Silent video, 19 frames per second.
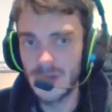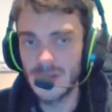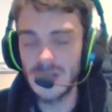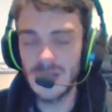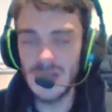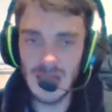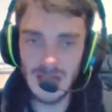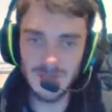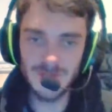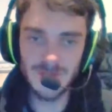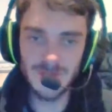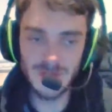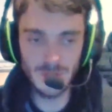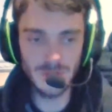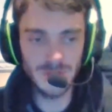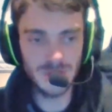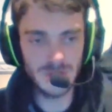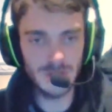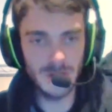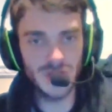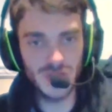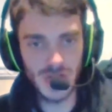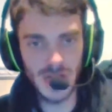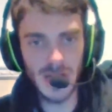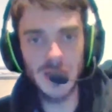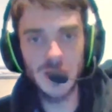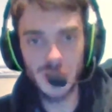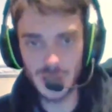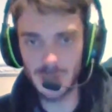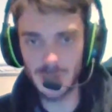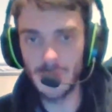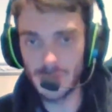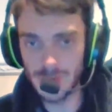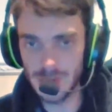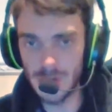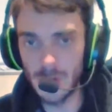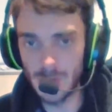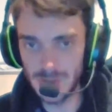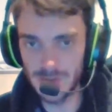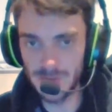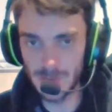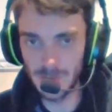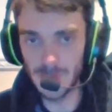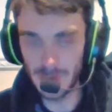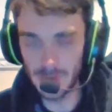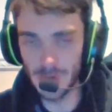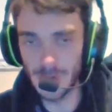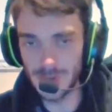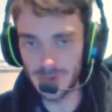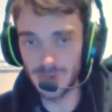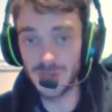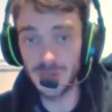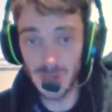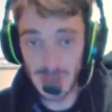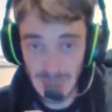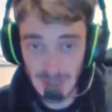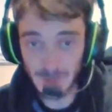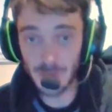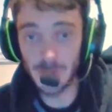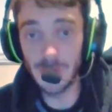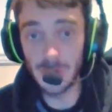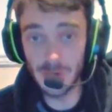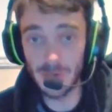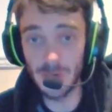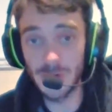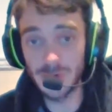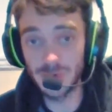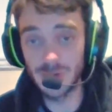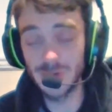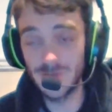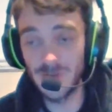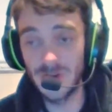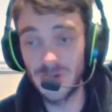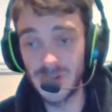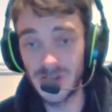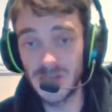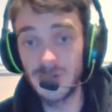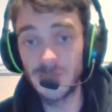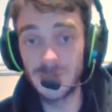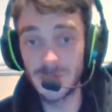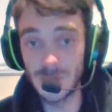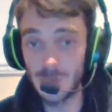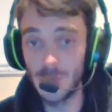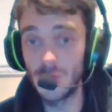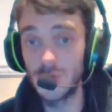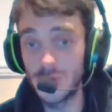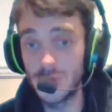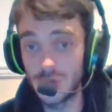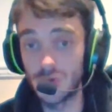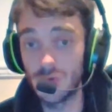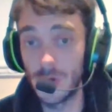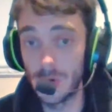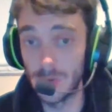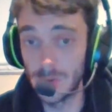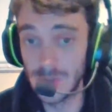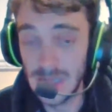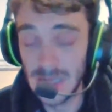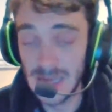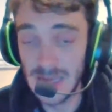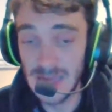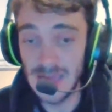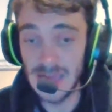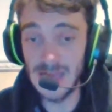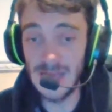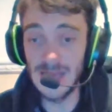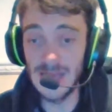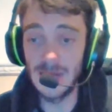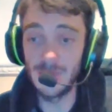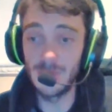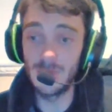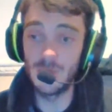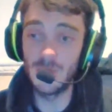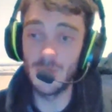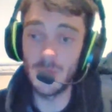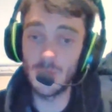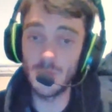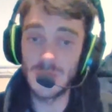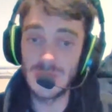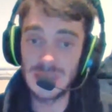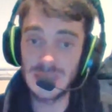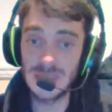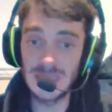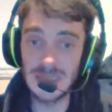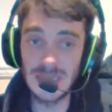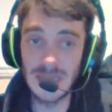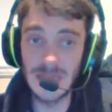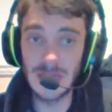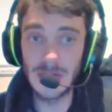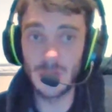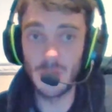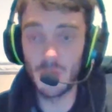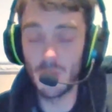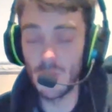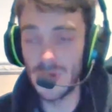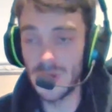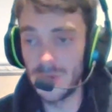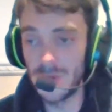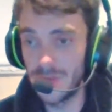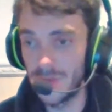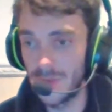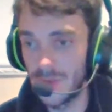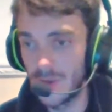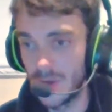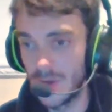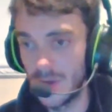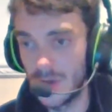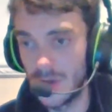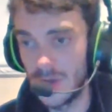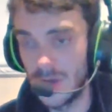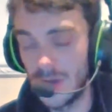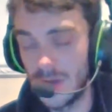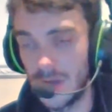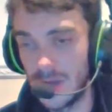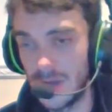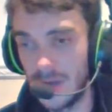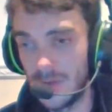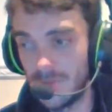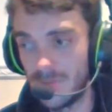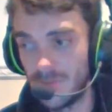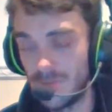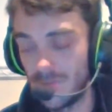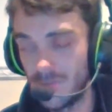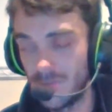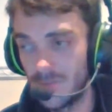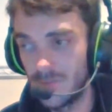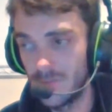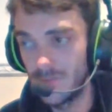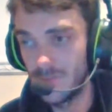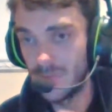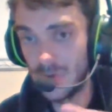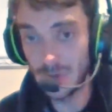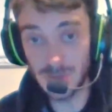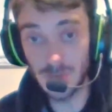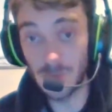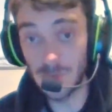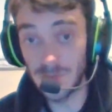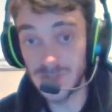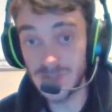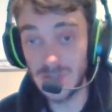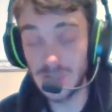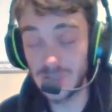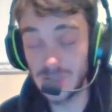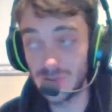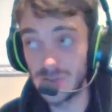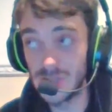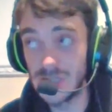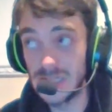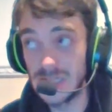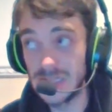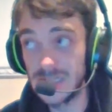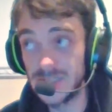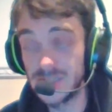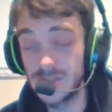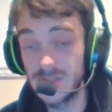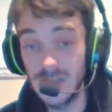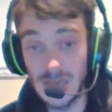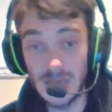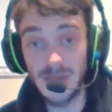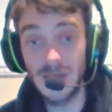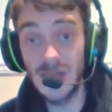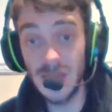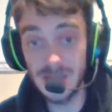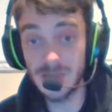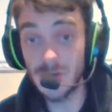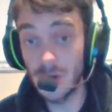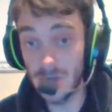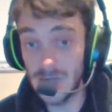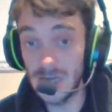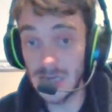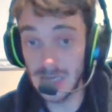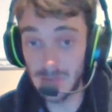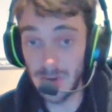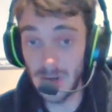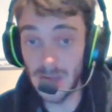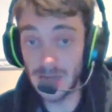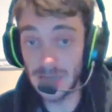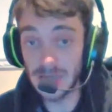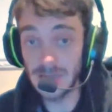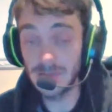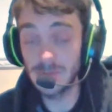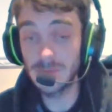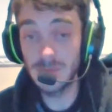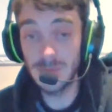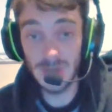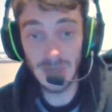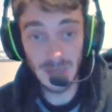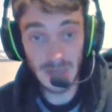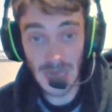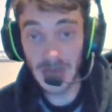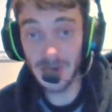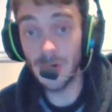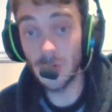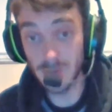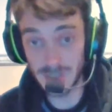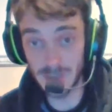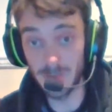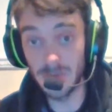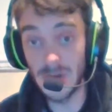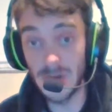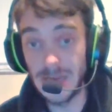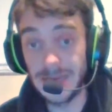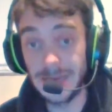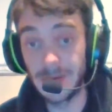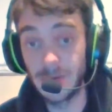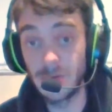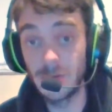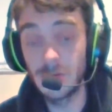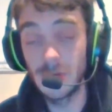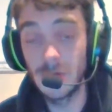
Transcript: you have to also change a sports culture from the grassroots. You have to put grassroots funding in for sport to grow. And what we're seeing with basketball in this country is, kids are clearly playing it. Adults are playing it.